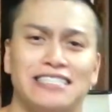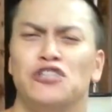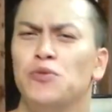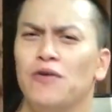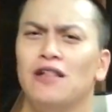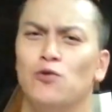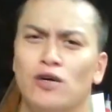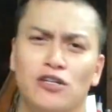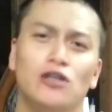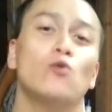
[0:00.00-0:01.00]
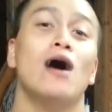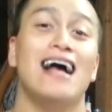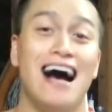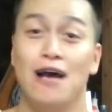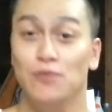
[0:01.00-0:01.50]
And you're probably wondering why
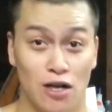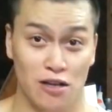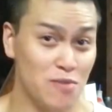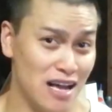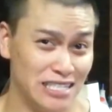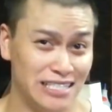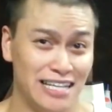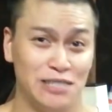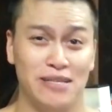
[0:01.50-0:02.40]
I'm talking about aesthetics,